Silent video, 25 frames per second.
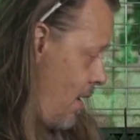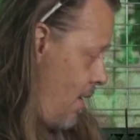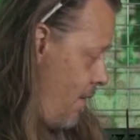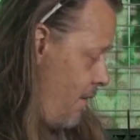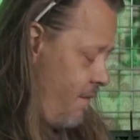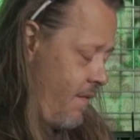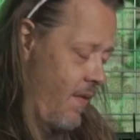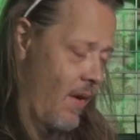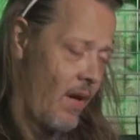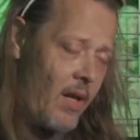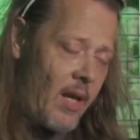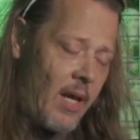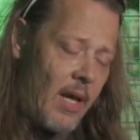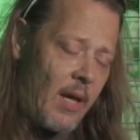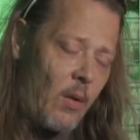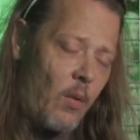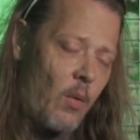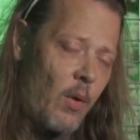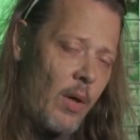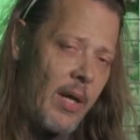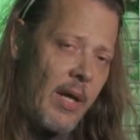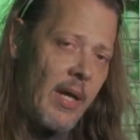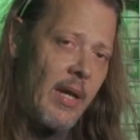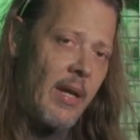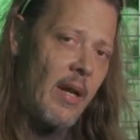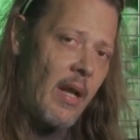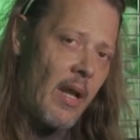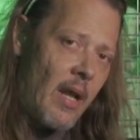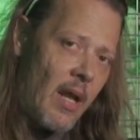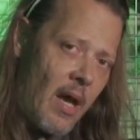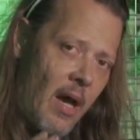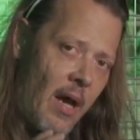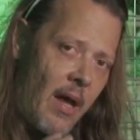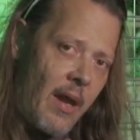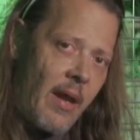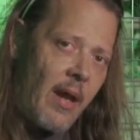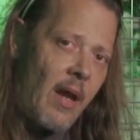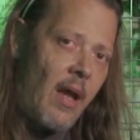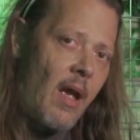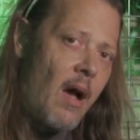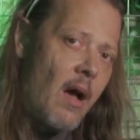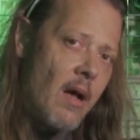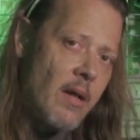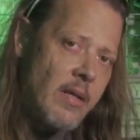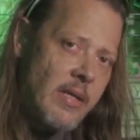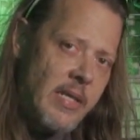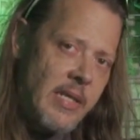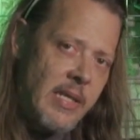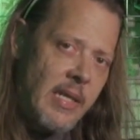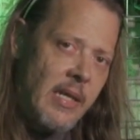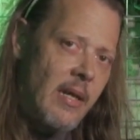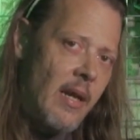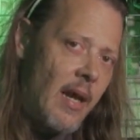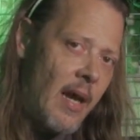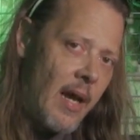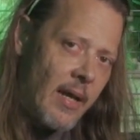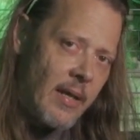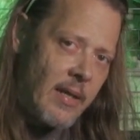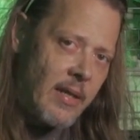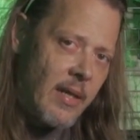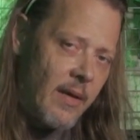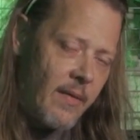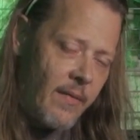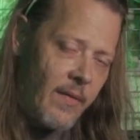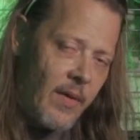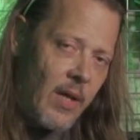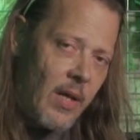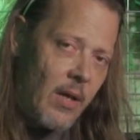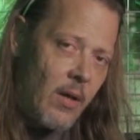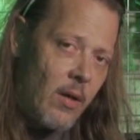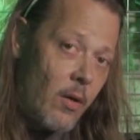feel like we're getting a lot of constant activity,